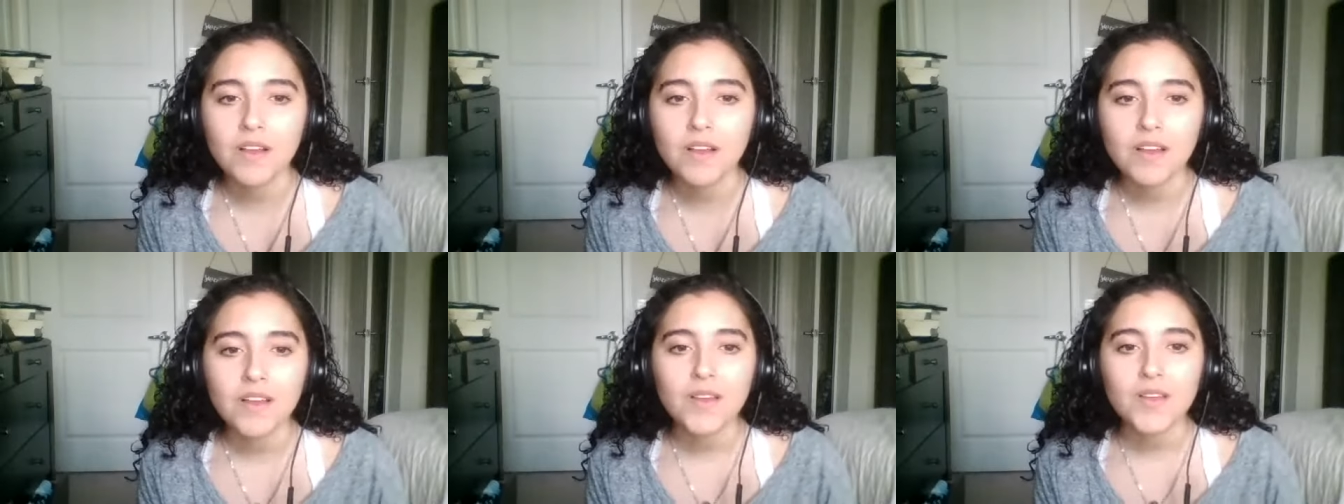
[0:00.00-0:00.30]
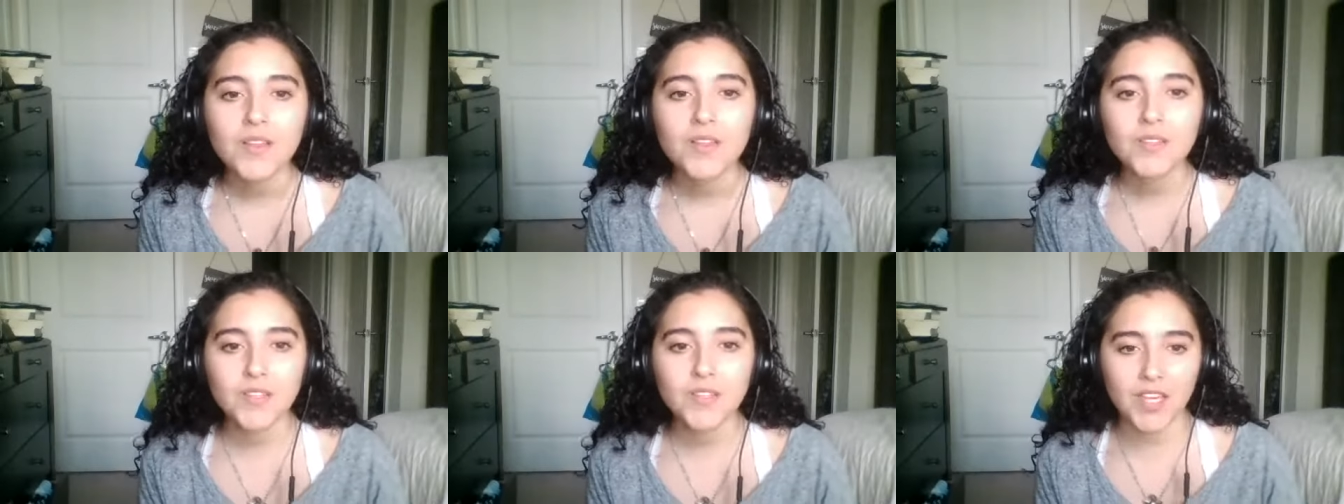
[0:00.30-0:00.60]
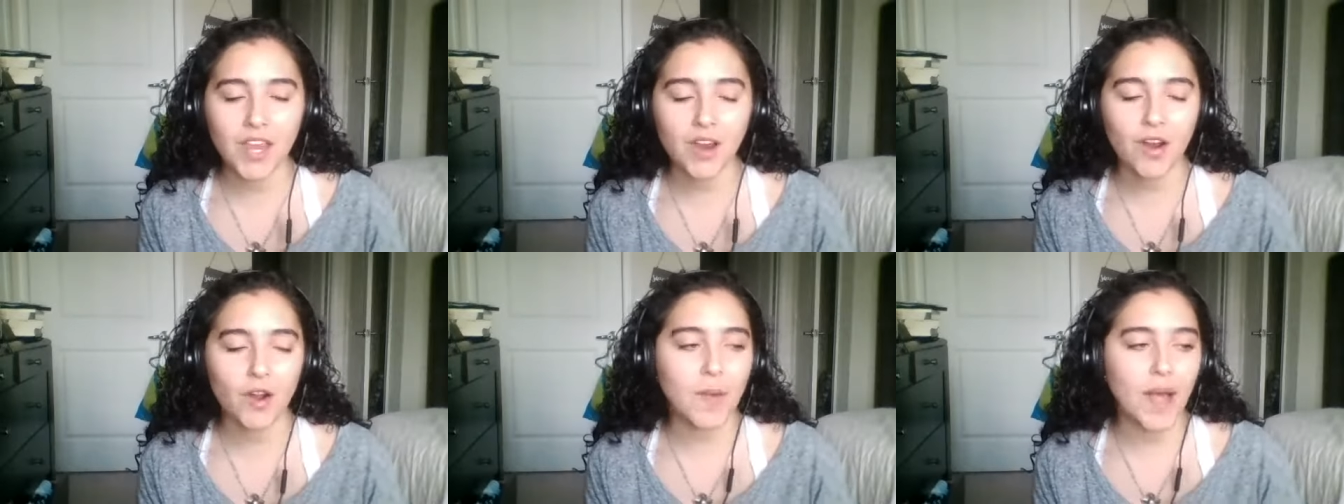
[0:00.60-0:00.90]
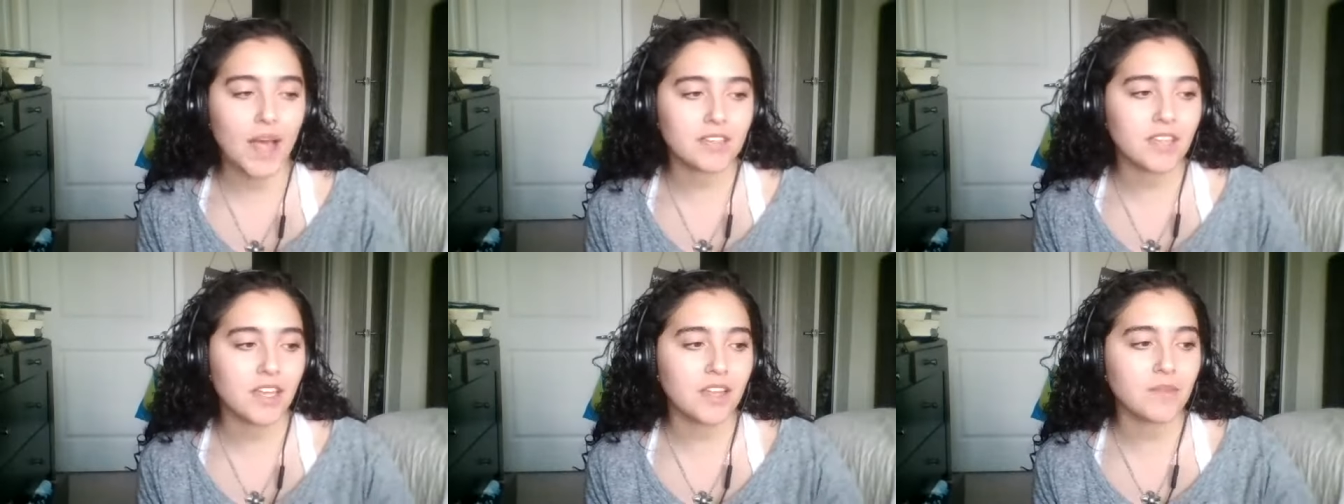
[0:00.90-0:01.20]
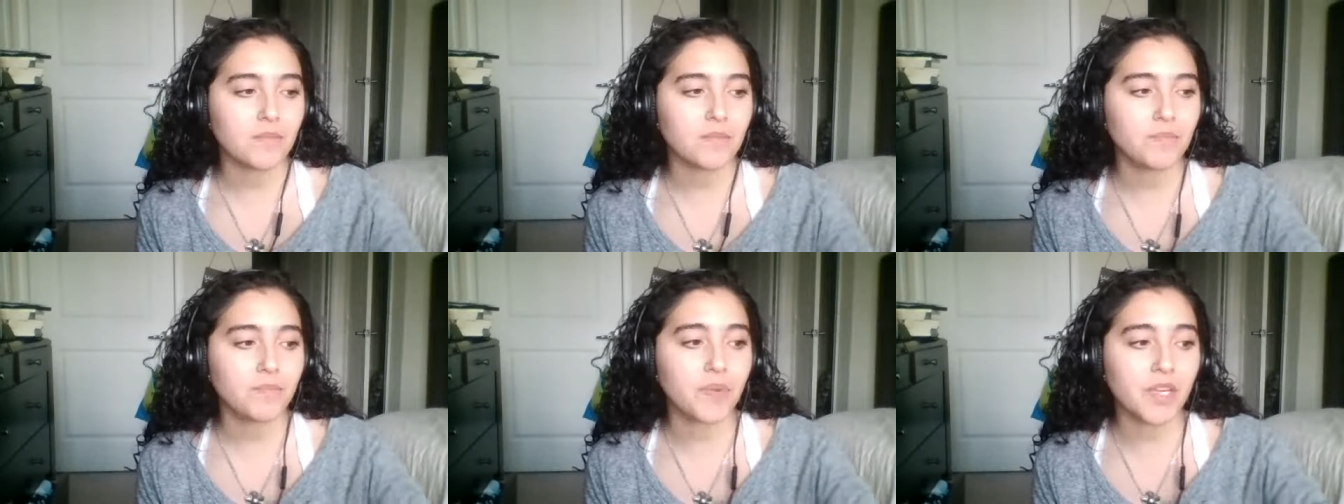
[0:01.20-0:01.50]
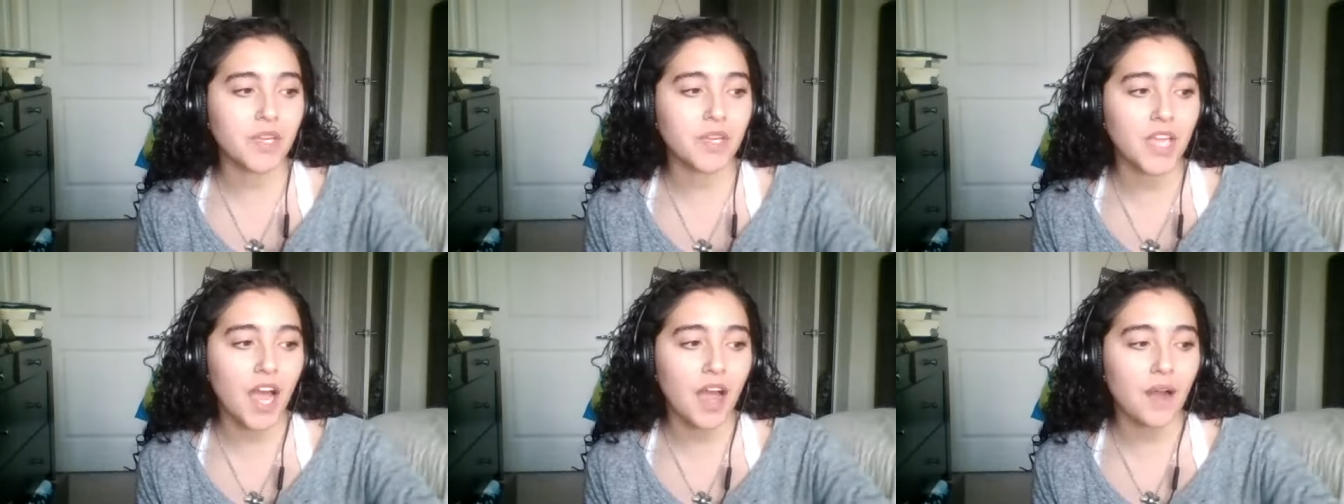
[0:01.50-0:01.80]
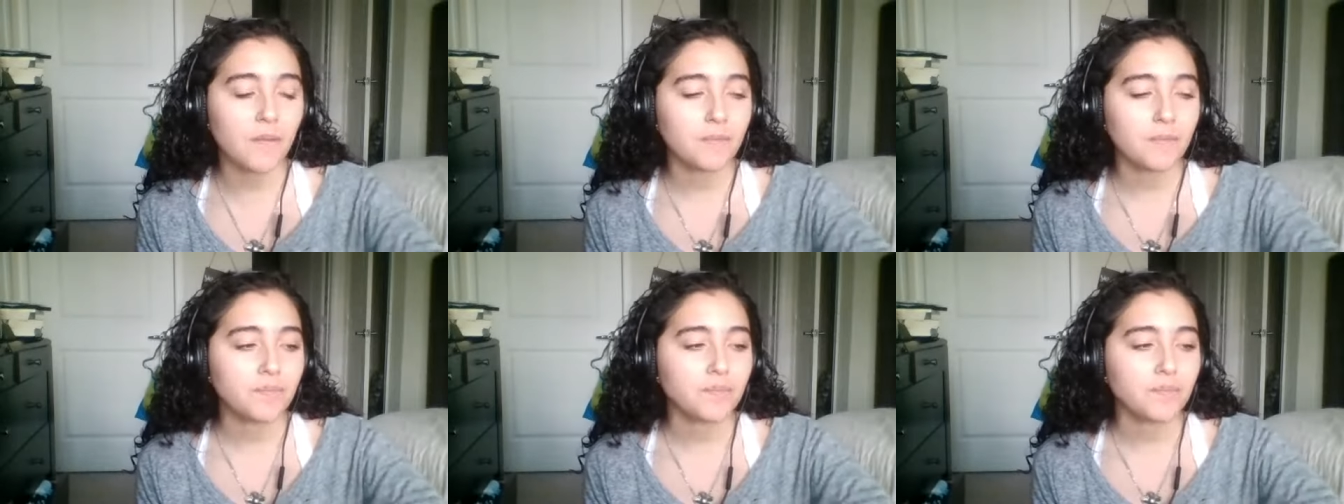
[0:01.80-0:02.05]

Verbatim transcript: mm-hmm. to Carole Baskin. But yeah.